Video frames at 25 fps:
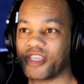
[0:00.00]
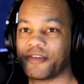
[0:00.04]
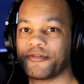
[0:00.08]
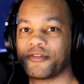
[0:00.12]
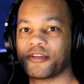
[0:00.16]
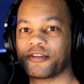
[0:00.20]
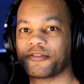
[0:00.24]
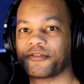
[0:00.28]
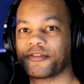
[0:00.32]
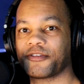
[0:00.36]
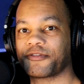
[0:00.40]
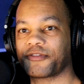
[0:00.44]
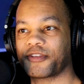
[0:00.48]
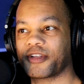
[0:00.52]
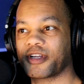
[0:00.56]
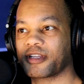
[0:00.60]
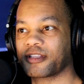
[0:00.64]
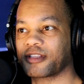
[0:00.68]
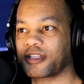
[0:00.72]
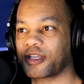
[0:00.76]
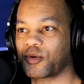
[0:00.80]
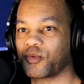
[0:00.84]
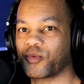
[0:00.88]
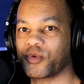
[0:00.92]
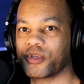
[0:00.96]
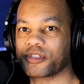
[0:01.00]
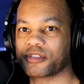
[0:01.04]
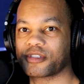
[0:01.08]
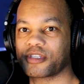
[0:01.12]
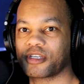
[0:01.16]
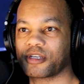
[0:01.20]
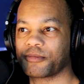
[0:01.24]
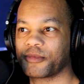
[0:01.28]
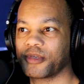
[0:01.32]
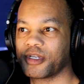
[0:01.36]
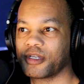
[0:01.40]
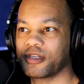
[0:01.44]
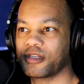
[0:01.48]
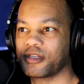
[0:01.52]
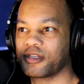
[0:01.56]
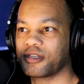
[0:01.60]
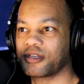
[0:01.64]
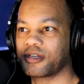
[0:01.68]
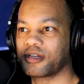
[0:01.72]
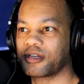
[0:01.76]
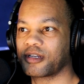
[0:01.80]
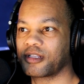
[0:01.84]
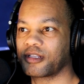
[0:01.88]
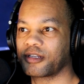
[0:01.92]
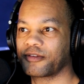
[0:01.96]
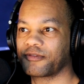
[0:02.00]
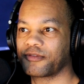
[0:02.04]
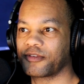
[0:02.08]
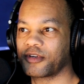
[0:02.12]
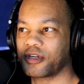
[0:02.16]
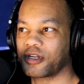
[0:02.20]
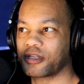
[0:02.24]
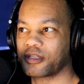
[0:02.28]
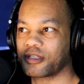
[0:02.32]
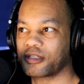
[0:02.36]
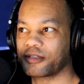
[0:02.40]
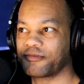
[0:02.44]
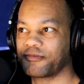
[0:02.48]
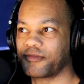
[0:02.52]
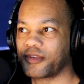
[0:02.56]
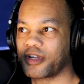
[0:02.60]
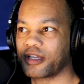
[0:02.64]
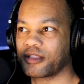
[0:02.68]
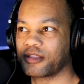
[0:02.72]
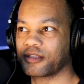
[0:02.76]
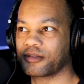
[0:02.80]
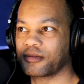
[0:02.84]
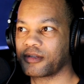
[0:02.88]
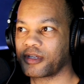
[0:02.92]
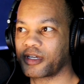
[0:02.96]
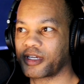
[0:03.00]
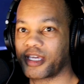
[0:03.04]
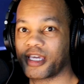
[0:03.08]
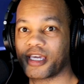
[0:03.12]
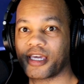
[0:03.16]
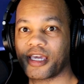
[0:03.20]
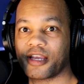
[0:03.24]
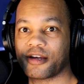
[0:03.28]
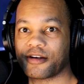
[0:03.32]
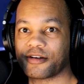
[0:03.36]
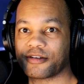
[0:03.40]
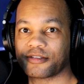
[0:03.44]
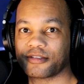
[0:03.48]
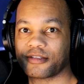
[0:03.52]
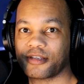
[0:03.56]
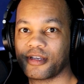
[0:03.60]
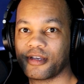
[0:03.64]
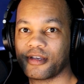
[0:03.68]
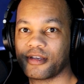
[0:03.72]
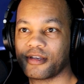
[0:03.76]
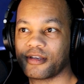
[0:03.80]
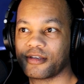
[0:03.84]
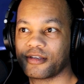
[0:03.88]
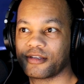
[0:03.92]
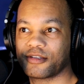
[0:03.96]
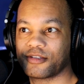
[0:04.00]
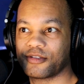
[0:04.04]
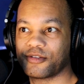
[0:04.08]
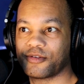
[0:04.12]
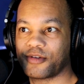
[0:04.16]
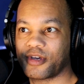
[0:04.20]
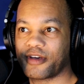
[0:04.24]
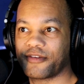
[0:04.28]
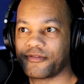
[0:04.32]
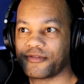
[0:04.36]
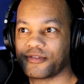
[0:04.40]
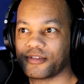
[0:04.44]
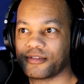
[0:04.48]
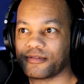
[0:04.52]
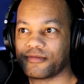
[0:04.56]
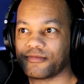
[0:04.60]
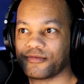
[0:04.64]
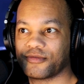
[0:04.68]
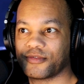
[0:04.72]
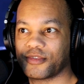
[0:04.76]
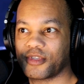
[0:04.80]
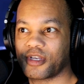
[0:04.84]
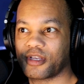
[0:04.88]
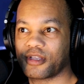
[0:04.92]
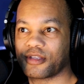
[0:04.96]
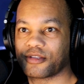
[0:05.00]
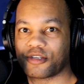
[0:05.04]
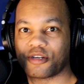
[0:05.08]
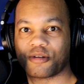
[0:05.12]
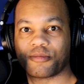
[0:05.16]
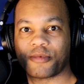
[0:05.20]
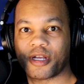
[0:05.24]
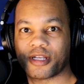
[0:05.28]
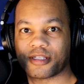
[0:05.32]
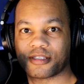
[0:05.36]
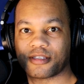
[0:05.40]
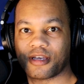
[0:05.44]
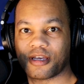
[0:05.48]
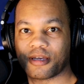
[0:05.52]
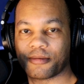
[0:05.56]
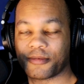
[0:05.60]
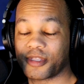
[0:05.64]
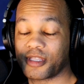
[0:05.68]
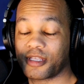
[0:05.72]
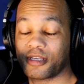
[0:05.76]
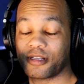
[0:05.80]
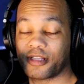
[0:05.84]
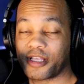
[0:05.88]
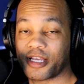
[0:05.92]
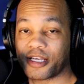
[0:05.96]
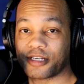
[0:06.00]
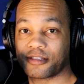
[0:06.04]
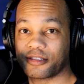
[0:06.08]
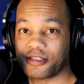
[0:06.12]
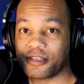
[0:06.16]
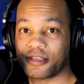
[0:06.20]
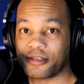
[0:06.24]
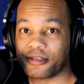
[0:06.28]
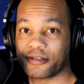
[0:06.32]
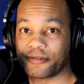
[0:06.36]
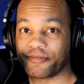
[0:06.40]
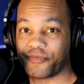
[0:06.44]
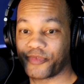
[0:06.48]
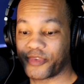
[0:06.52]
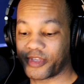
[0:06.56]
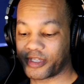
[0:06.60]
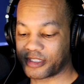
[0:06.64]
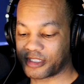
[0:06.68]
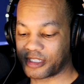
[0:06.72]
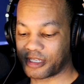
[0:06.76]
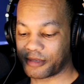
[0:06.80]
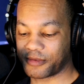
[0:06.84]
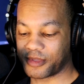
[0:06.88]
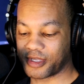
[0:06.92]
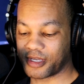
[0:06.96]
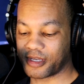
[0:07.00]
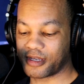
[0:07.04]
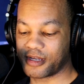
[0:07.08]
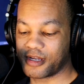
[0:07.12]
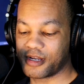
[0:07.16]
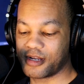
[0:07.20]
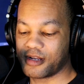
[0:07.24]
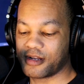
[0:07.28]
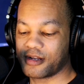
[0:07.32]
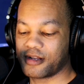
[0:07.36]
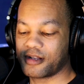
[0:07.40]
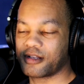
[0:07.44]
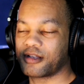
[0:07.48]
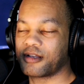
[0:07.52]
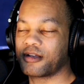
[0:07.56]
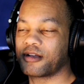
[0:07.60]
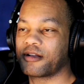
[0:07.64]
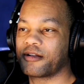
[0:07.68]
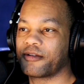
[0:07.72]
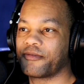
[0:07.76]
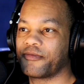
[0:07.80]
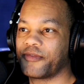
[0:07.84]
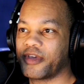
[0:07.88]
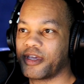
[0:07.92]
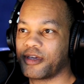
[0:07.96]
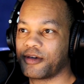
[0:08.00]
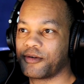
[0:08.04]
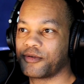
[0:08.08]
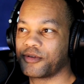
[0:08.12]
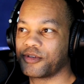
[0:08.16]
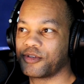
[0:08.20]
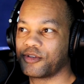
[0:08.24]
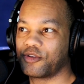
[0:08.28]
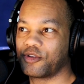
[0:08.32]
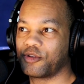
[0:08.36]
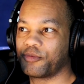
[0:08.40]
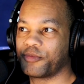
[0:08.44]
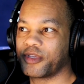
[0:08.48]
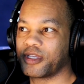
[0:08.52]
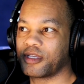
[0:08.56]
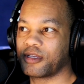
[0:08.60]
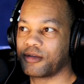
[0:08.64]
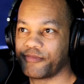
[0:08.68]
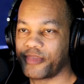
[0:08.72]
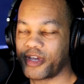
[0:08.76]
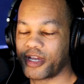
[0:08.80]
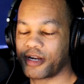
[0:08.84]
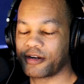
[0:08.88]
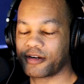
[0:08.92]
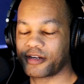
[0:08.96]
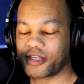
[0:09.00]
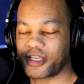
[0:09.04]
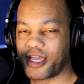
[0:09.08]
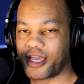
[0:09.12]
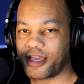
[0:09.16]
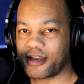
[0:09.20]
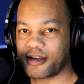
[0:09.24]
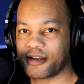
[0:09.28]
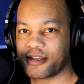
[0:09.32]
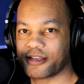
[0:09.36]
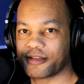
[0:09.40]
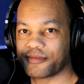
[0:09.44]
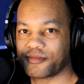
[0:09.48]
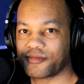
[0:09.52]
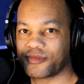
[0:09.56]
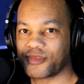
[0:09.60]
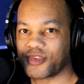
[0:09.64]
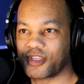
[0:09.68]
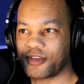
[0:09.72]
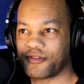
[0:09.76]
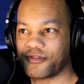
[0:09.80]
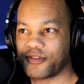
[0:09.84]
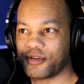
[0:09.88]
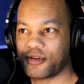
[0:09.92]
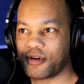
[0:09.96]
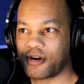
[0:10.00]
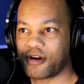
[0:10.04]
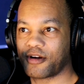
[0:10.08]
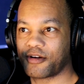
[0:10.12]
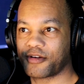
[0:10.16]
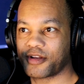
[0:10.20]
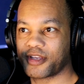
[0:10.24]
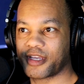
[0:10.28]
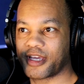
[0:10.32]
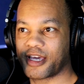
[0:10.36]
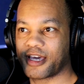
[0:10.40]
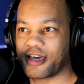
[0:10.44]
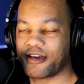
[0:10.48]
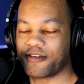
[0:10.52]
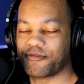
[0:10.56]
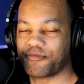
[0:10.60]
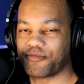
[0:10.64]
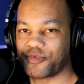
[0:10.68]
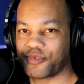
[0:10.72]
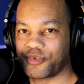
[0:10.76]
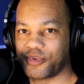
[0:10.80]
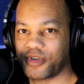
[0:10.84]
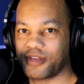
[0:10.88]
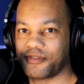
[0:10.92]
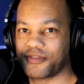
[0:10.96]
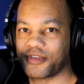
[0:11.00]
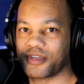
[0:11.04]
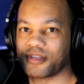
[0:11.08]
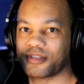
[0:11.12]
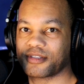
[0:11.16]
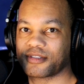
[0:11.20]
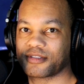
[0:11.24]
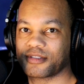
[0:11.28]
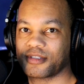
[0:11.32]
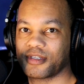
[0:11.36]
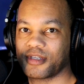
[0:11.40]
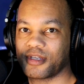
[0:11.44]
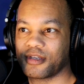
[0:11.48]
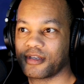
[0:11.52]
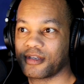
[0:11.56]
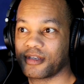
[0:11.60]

Even if you're flying like wheels up uh, uh, flying uh, King Airs, you have uh, turbine time, and they'll actually accept that. they you'll be a better candidate if you already have previous